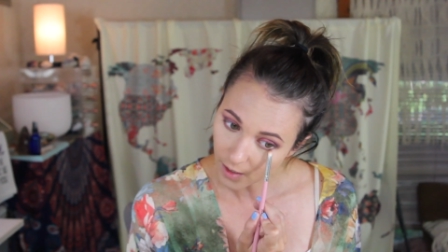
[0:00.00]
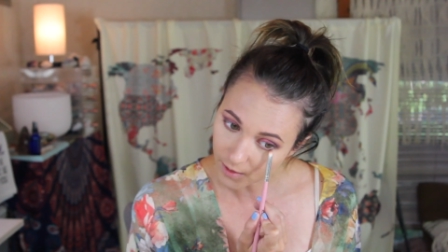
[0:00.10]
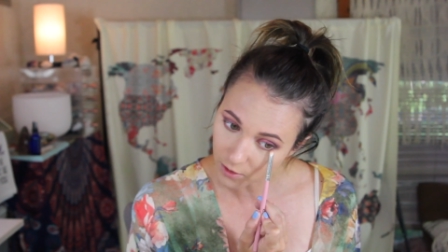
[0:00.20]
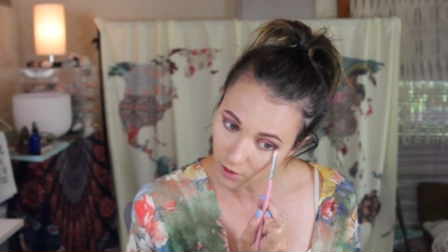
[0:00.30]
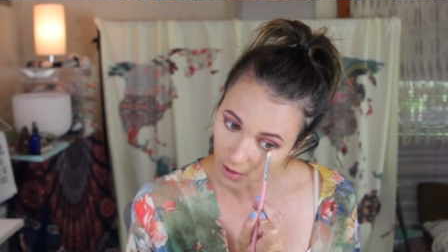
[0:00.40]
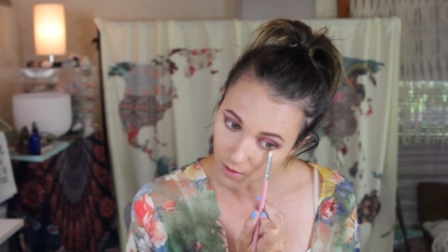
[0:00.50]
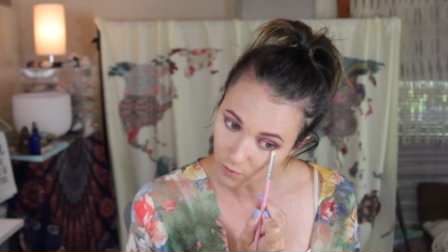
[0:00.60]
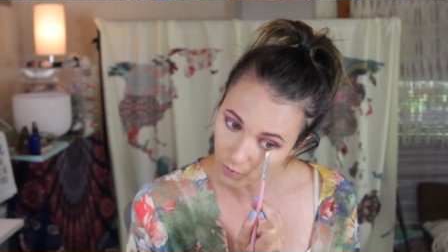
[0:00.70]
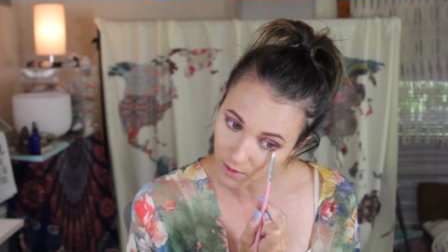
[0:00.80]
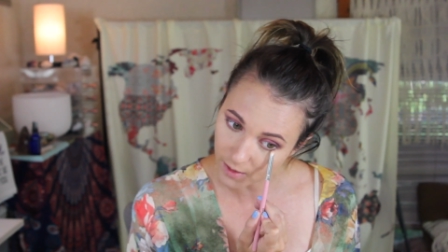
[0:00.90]
I
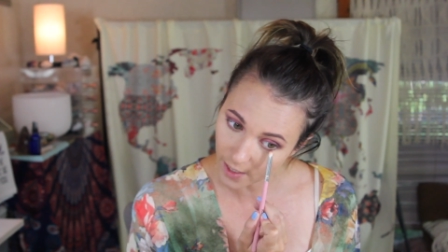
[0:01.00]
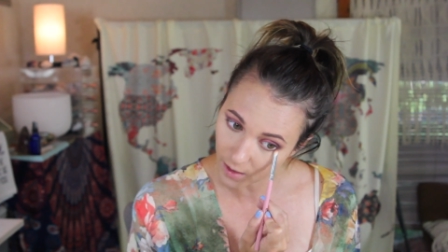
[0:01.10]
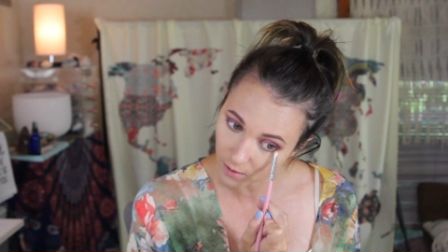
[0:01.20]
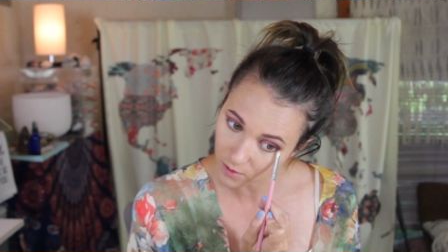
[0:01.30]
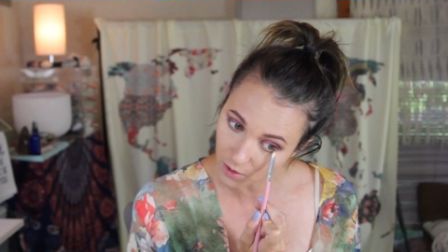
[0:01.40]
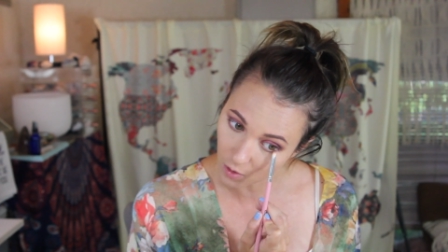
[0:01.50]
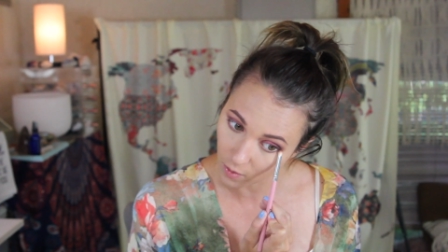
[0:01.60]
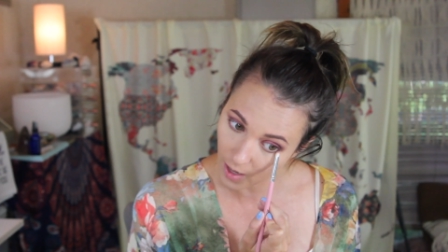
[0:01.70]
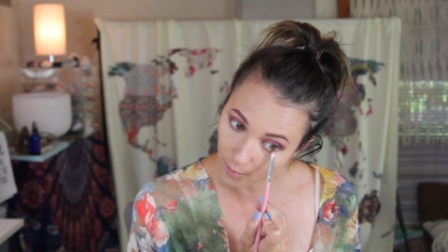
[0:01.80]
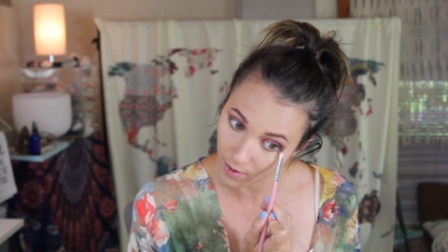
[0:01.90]
just was scared.
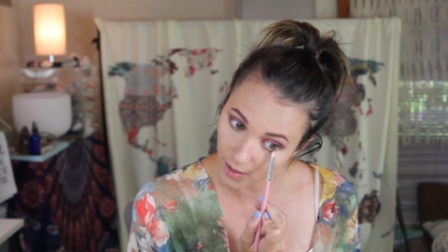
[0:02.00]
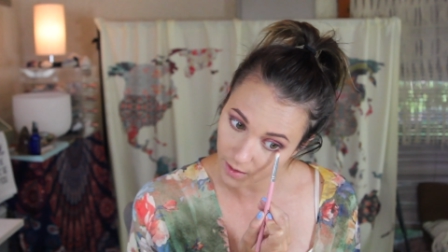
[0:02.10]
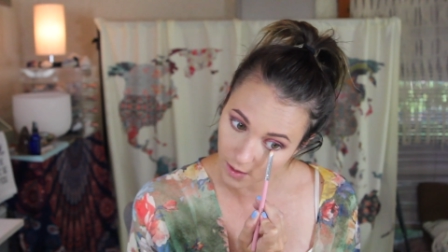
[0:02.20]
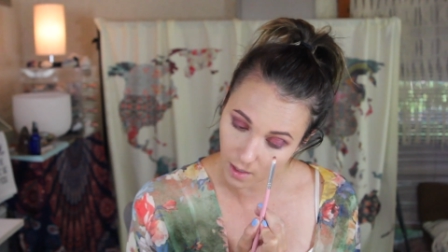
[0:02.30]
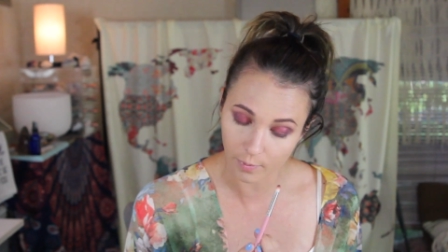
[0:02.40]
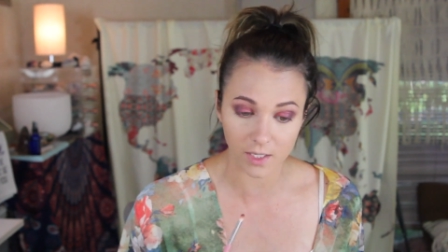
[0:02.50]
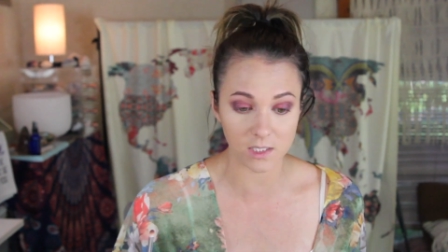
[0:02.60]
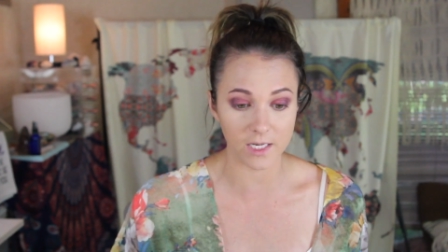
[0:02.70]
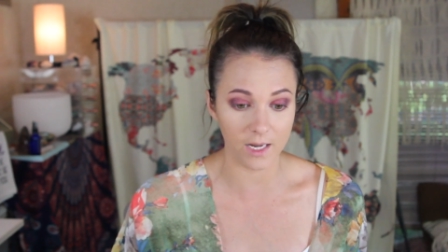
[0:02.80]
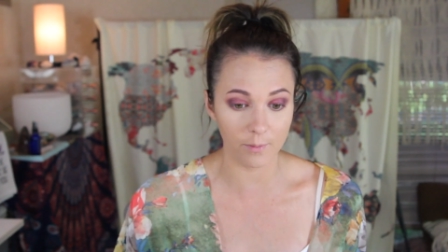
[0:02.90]
So Emma ended up,
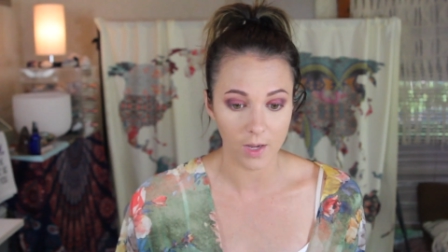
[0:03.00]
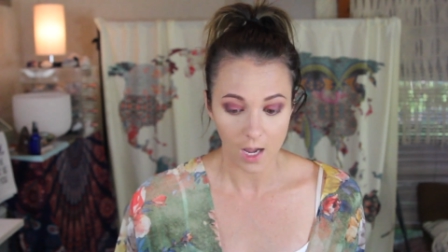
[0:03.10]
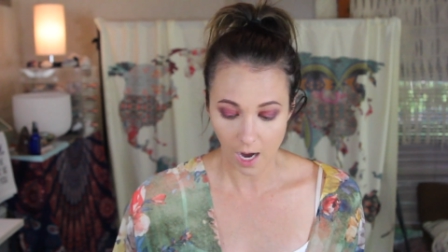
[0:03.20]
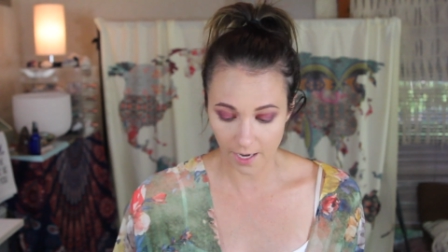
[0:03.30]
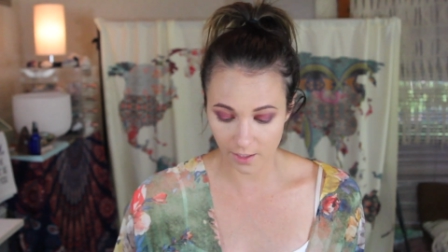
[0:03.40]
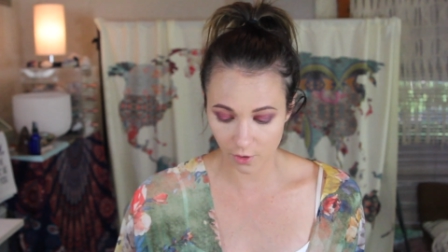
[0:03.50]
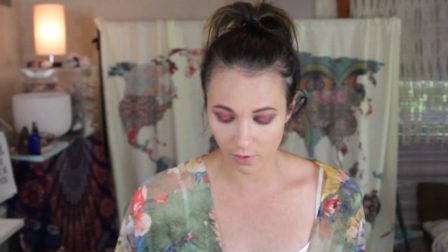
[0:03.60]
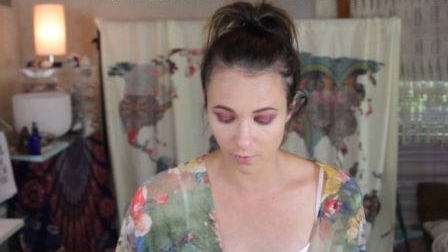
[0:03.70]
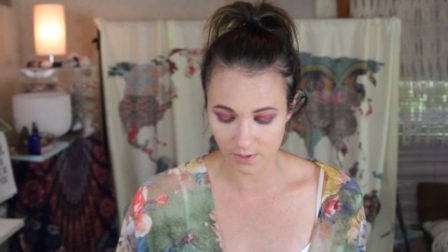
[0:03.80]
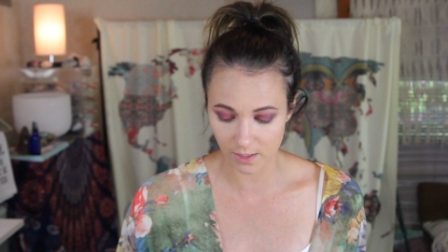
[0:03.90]
because Tim, I didn't
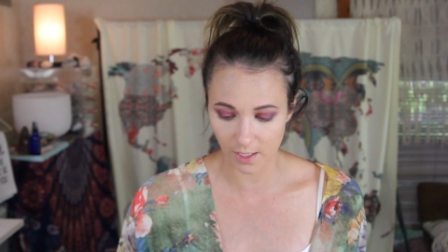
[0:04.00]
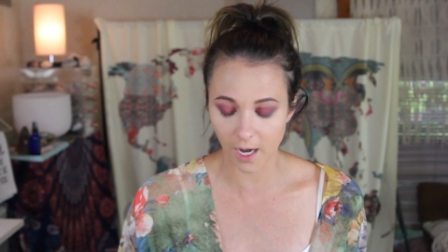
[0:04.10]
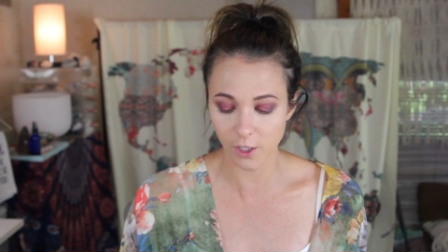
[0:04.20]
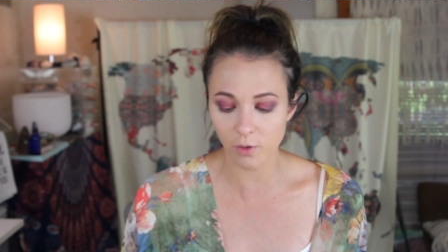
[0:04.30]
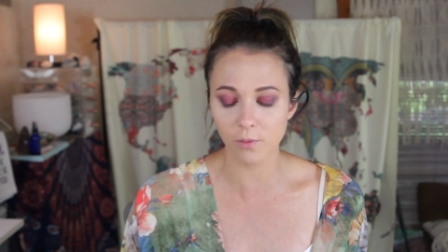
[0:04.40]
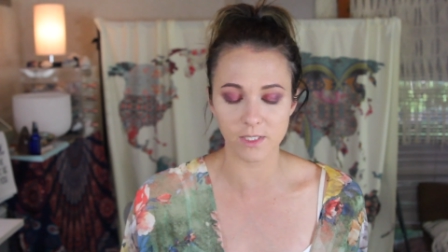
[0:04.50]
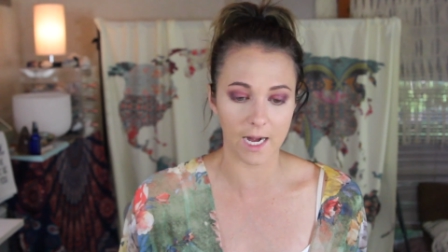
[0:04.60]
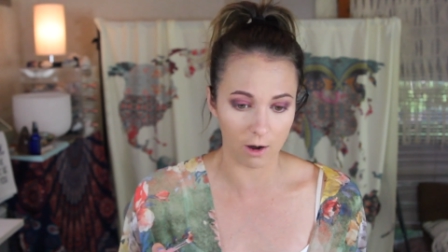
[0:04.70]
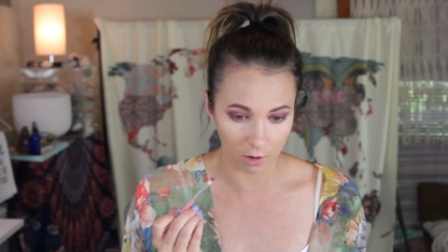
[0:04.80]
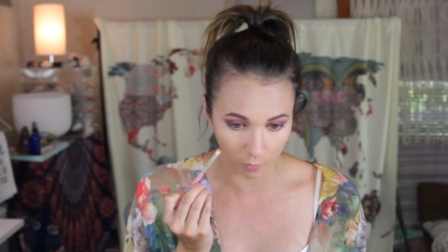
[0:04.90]
know he was an, I knew he was
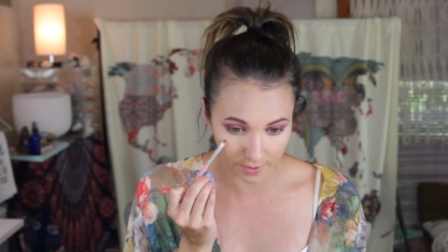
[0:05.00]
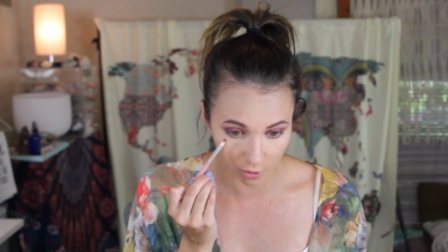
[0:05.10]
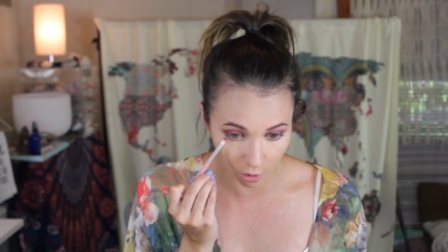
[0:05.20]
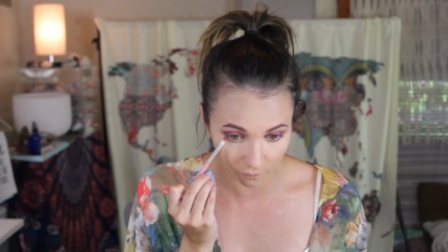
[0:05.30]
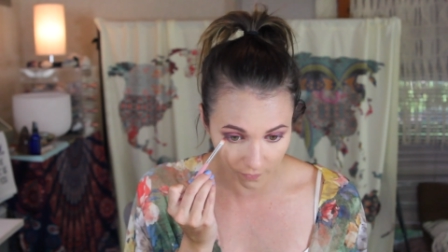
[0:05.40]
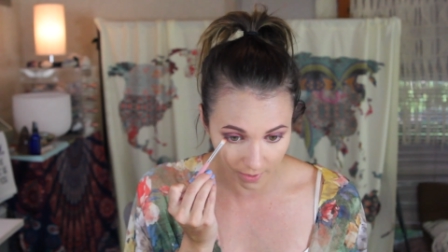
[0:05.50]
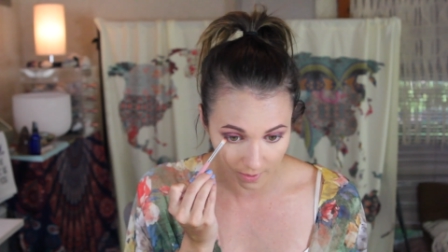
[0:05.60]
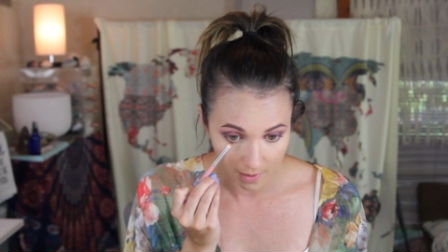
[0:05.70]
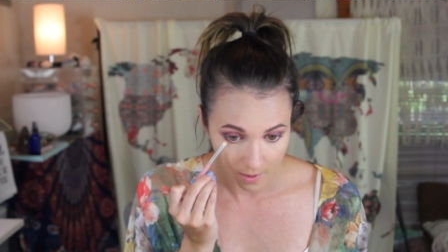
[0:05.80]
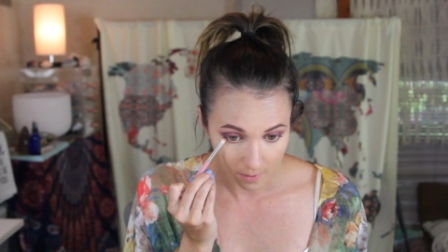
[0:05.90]
an hour away
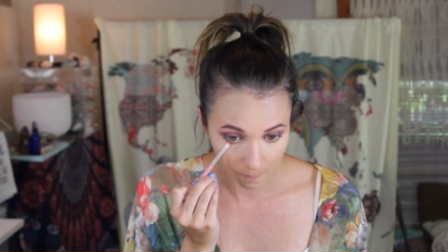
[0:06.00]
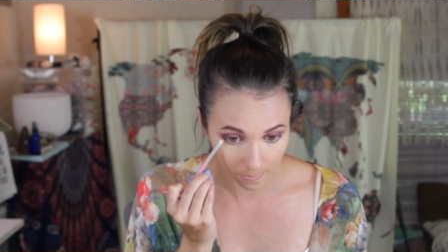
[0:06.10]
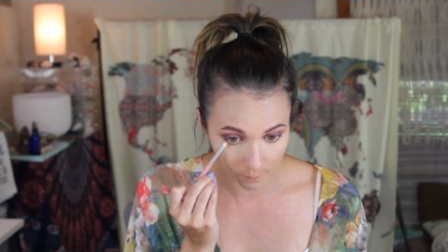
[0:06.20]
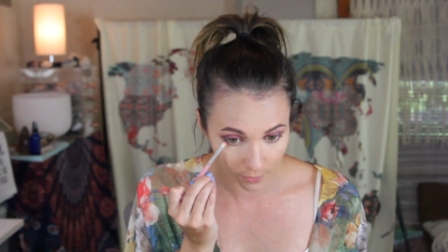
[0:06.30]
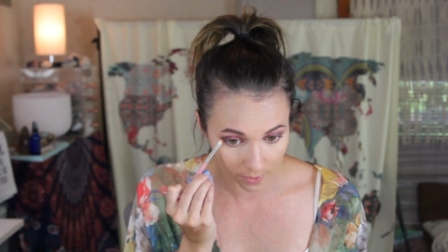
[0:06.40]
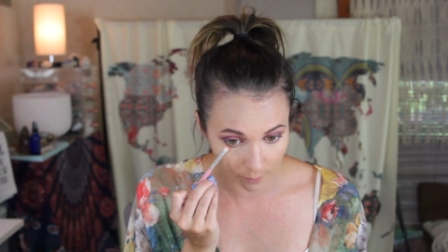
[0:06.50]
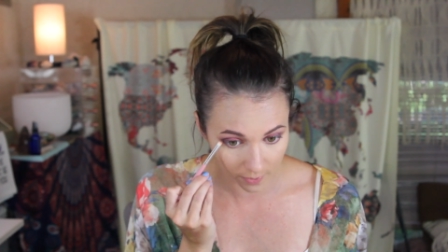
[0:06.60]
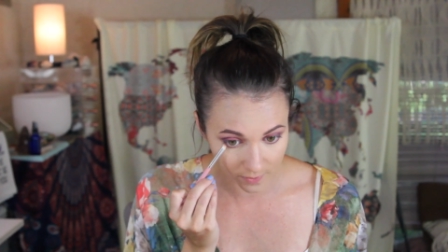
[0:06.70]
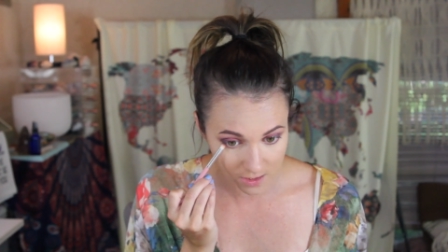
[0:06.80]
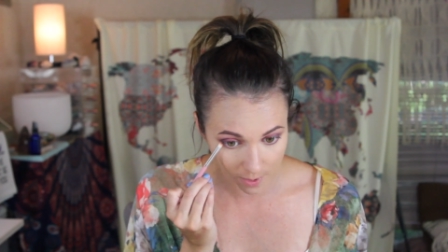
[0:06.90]
golfing, but
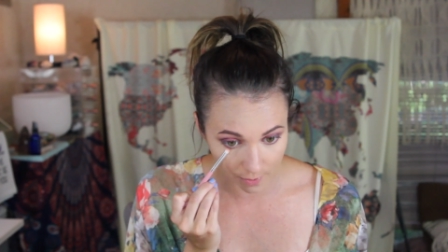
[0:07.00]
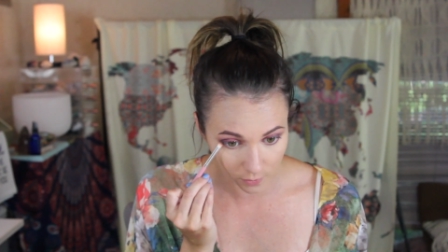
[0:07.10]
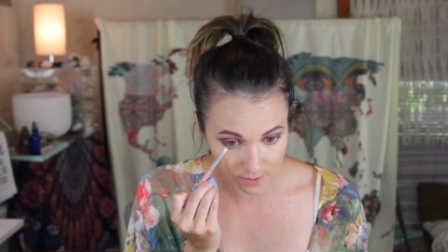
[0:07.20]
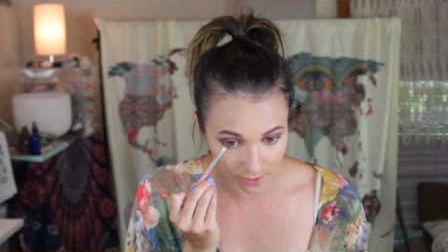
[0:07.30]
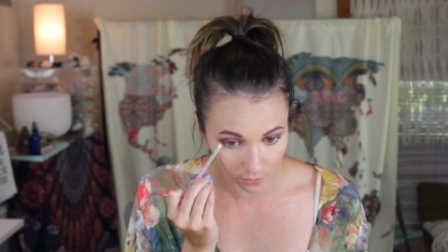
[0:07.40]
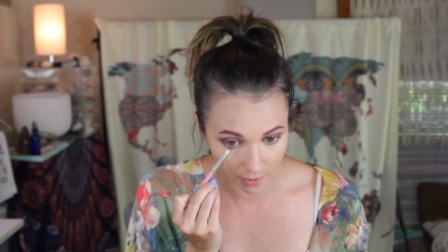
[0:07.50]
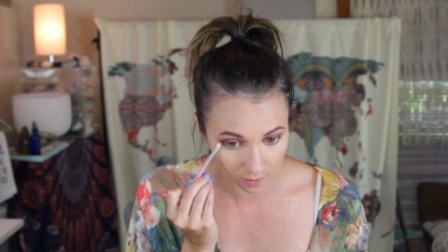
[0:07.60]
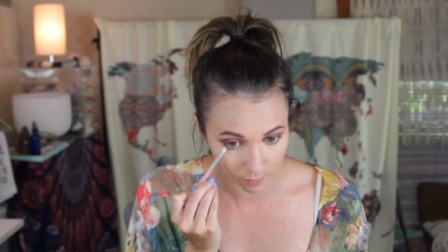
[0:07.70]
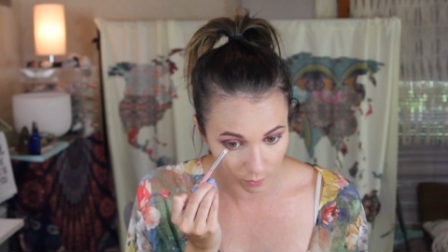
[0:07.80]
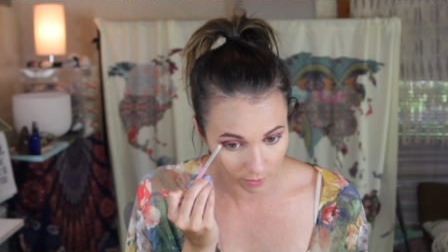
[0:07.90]
by the time I was like,
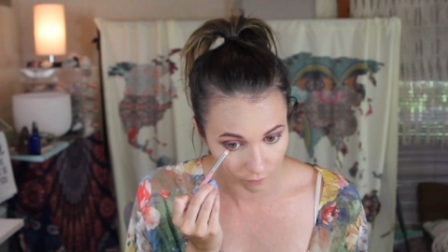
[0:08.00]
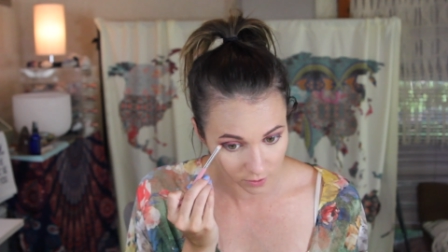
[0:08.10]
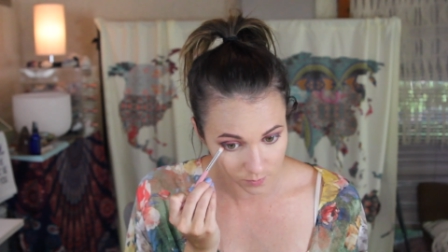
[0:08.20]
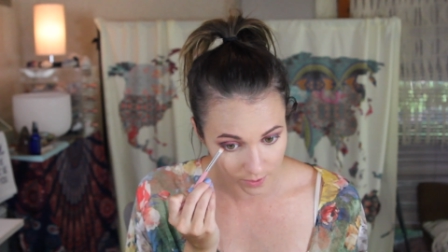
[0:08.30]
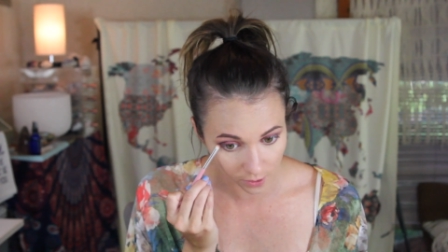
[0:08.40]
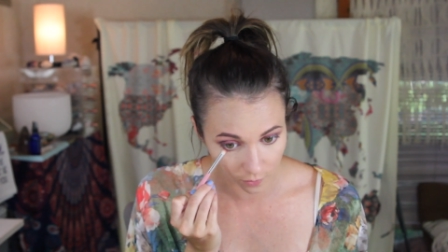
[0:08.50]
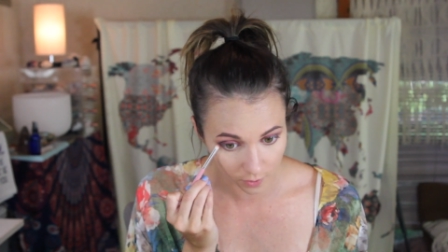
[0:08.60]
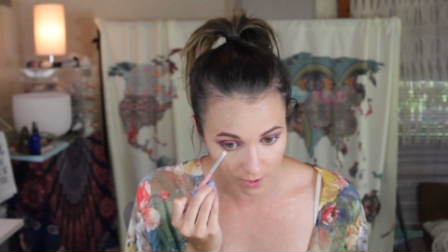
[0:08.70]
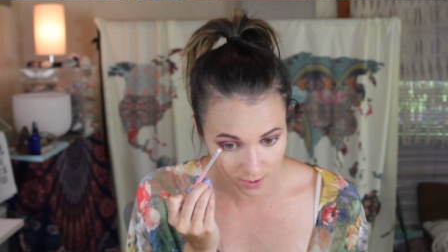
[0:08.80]
okay, the midwife wants me to go to the